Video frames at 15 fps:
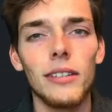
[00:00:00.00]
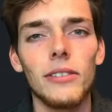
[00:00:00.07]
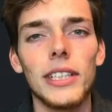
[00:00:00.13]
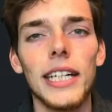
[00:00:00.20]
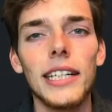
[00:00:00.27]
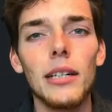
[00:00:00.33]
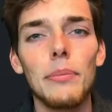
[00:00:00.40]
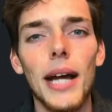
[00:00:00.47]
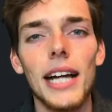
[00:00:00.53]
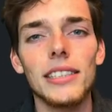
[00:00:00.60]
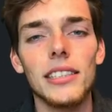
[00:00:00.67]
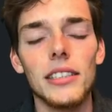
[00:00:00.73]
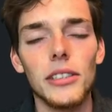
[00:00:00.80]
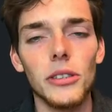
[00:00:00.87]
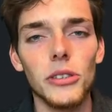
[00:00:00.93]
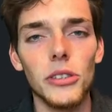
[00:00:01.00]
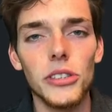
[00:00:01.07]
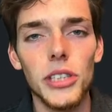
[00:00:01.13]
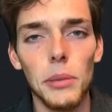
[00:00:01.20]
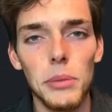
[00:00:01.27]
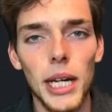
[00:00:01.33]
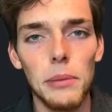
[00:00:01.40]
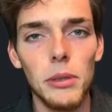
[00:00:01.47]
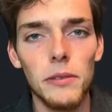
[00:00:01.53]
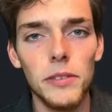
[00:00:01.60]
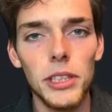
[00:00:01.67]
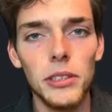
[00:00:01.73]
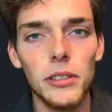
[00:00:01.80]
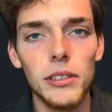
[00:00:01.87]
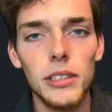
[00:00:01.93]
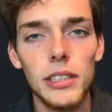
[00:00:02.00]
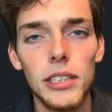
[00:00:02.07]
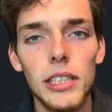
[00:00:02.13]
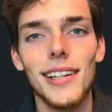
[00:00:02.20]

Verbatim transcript: we need to pass the user some type of view.